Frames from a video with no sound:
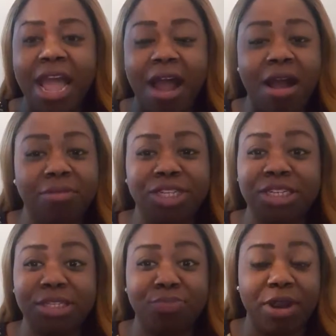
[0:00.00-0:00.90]
Um,
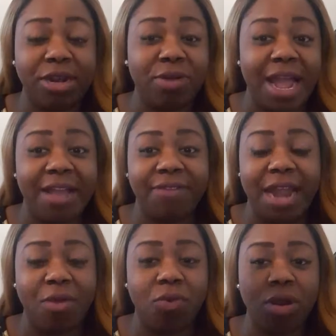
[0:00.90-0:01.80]
she is brand new. I have
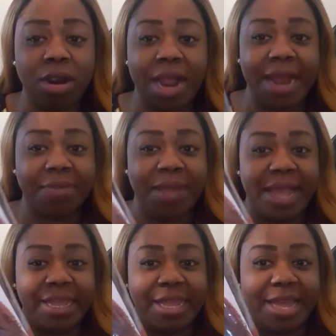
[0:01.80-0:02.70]
not wore her out the
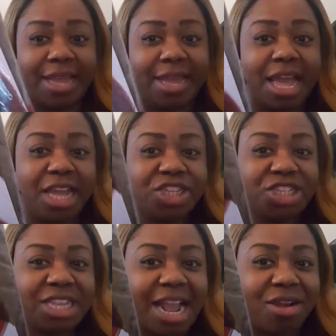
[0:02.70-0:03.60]
pack yet.
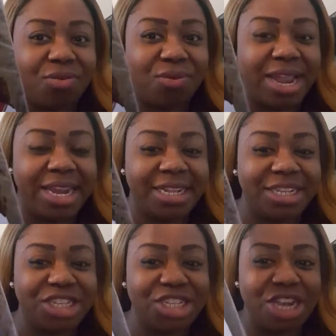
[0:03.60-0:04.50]
She's like a
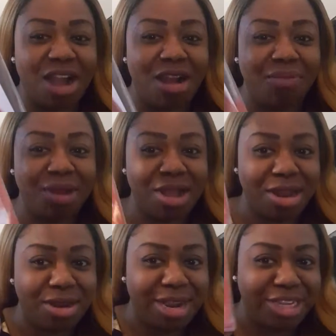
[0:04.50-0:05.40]
reddish um
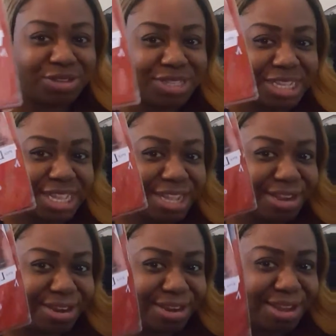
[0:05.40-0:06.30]
color, as you see
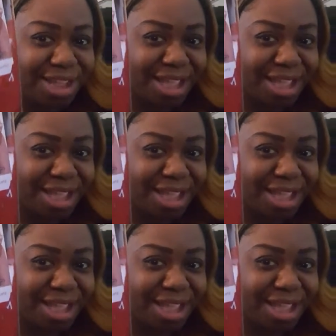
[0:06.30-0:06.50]
here.